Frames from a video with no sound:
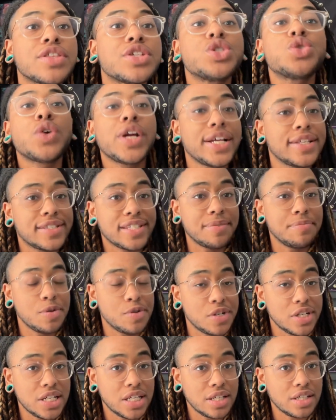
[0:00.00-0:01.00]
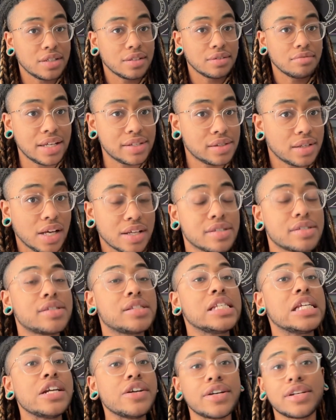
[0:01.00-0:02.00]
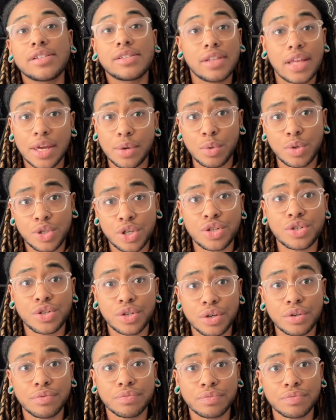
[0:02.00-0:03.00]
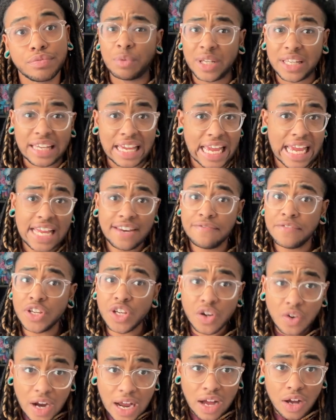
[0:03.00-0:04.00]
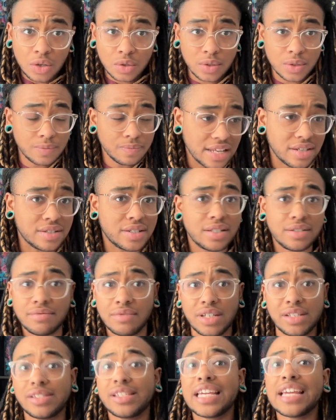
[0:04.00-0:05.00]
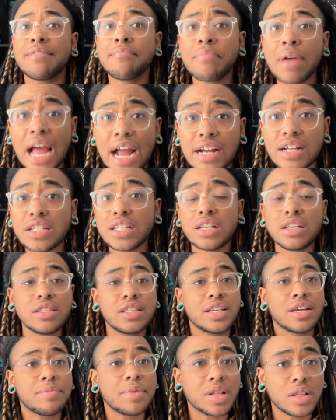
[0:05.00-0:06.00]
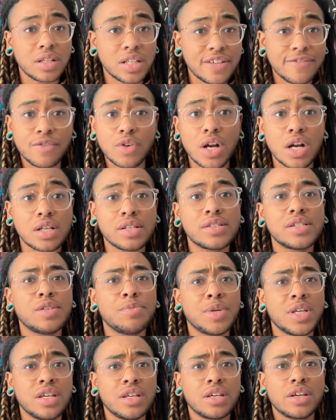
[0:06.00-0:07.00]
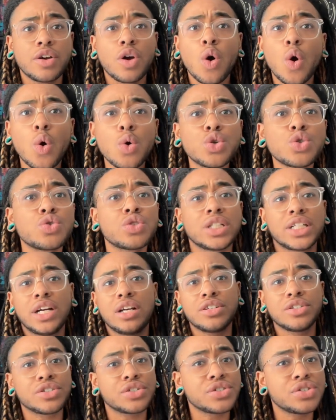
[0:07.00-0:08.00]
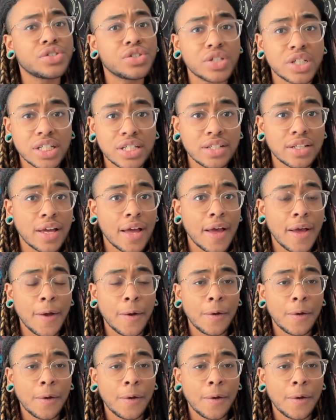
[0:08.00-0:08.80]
the trans community has a serious language issue that we can't figure out, and it's impacting the ability for us to be culturally understood